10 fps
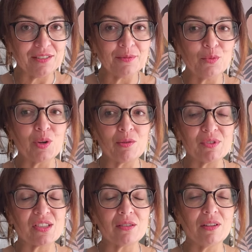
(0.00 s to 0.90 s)
it when it
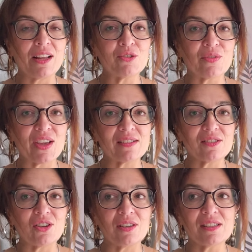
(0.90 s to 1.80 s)
was still under
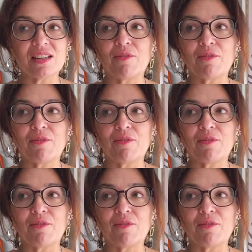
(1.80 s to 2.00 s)
$1,000,